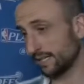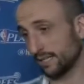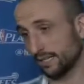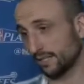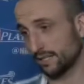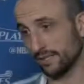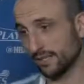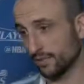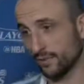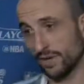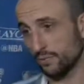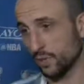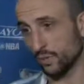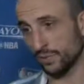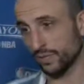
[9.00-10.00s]
It's, it's a
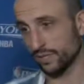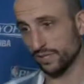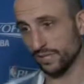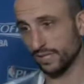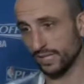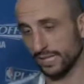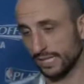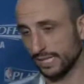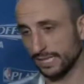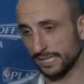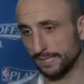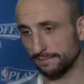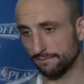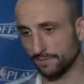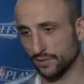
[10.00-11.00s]
great moment.
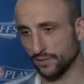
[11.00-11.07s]
Um,